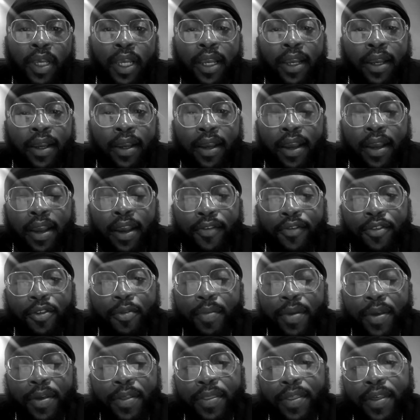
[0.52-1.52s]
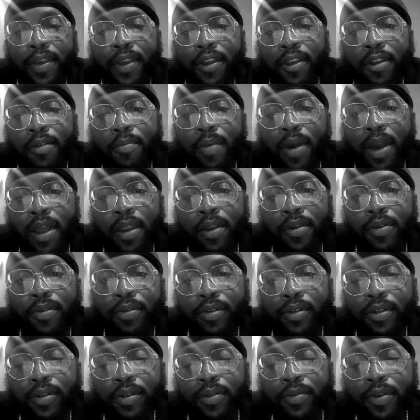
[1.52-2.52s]
Have you been thinking about a new
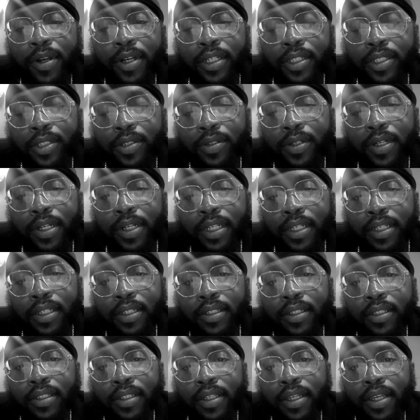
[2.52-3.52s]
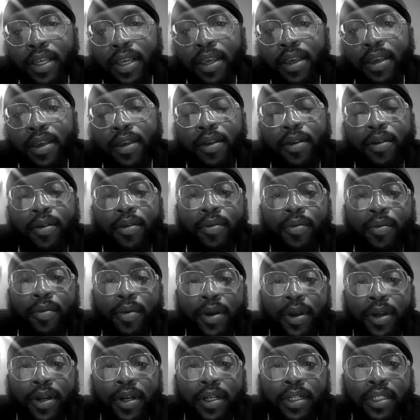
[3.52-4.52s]
career in trucking?
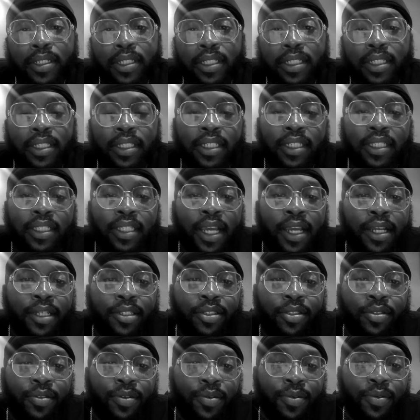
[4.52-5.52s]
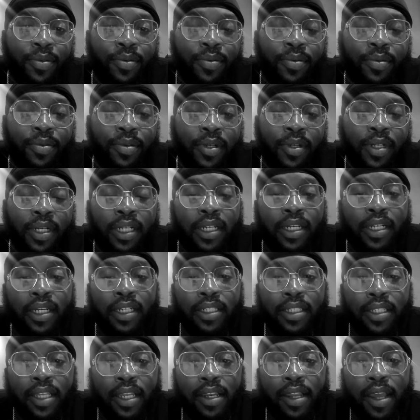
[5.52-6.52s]
Well, stay tuned because
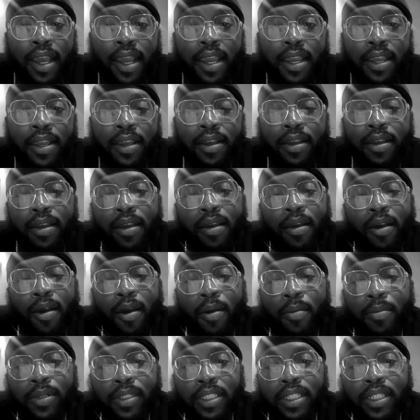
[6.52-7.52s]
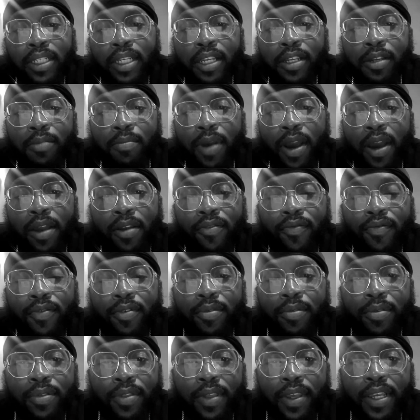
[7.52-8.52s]
today I'm going to tell you about a
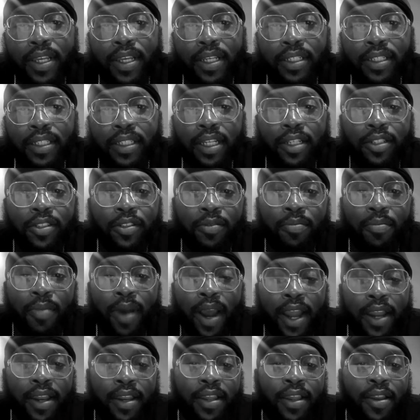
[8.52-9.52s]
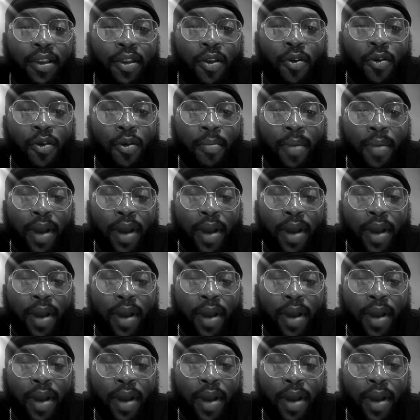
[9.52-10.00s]
few things that you might didn't know about